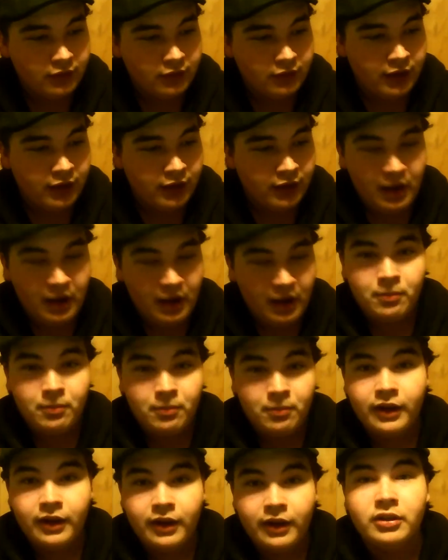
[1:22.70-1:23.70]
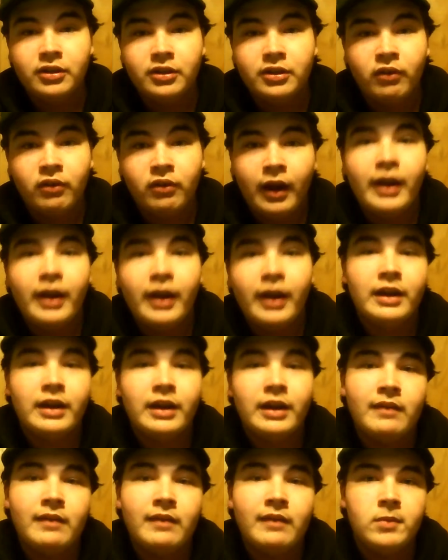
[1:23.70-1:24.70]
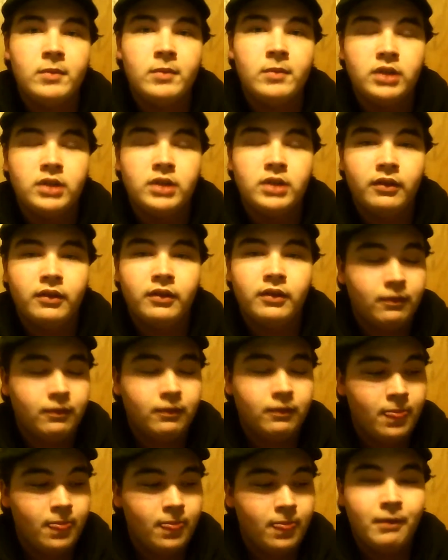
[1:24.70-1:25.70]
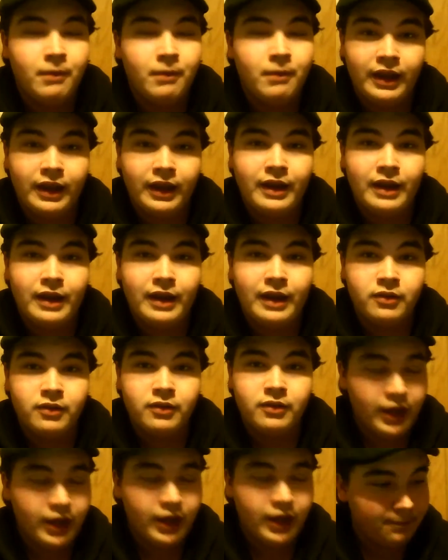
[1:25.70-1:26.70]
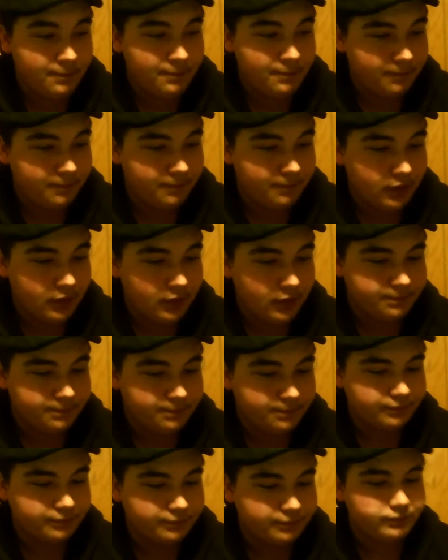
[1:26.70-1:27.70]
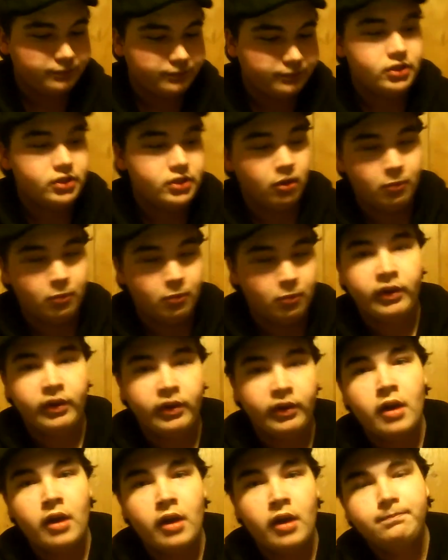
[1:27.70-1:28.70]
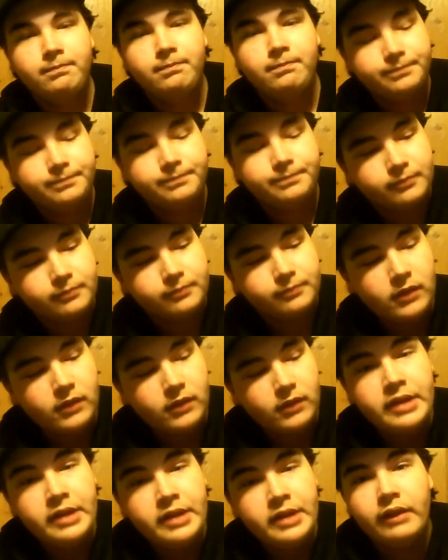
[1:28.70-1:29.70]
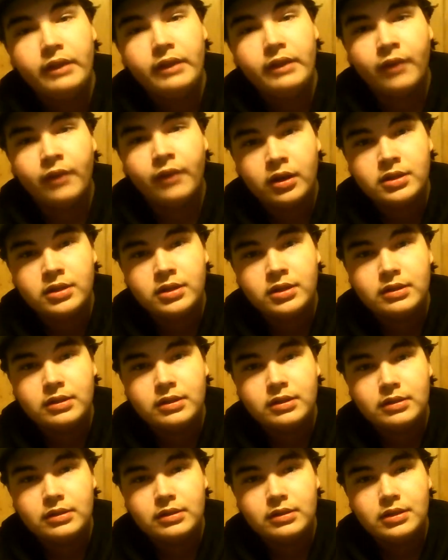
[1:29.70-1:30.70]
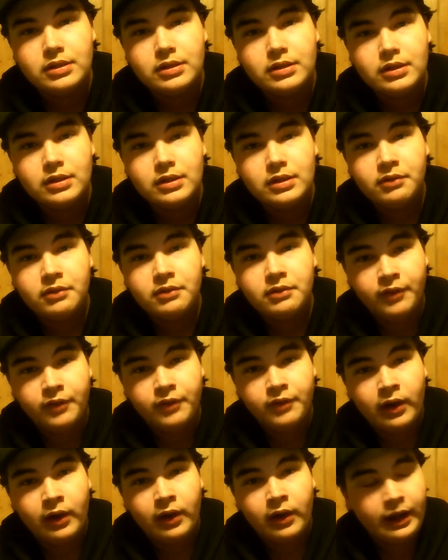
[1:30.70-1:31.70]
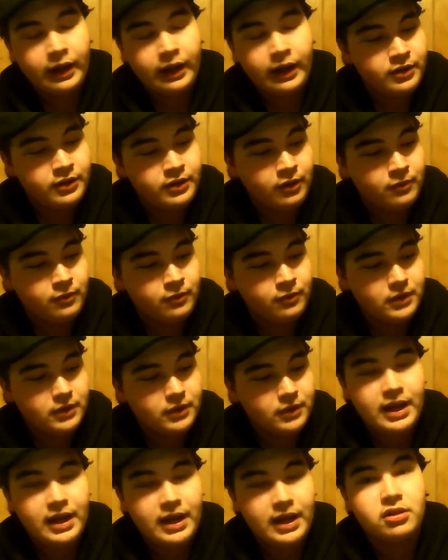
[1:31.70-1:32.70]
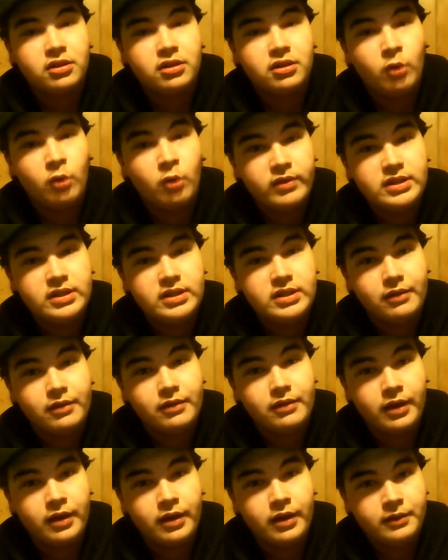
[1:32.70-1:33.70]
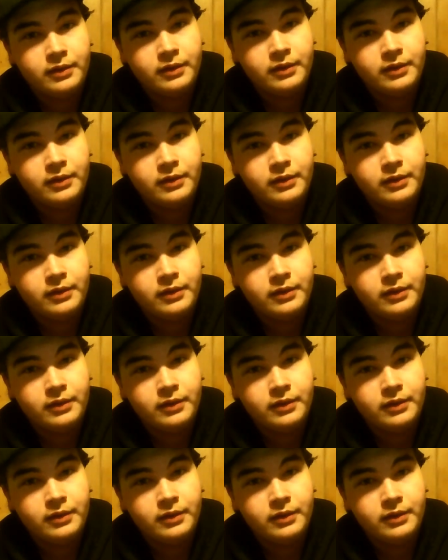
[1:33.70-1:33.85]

And in my opinion, to do it right, I need to have the music in there. But I cannot do that yet. So moving on, the first review I'd like to do is actually a movie soundtrack.